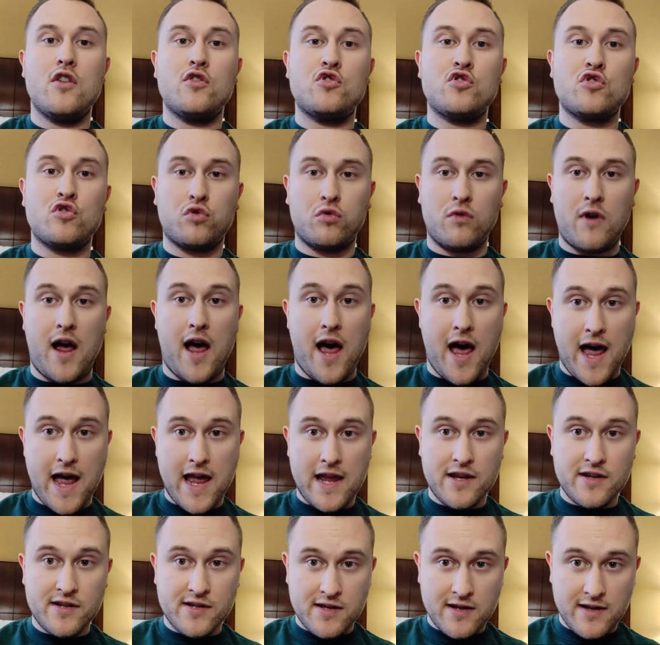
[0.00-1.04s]

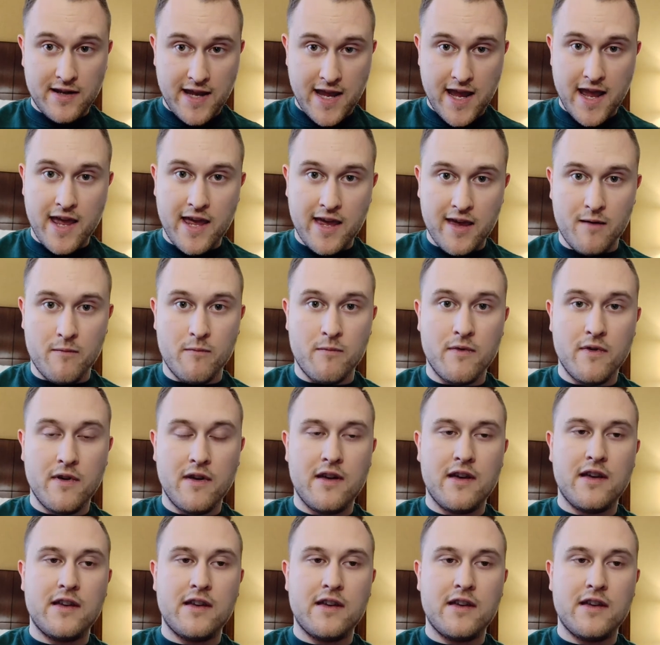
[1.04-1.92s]
try to get him.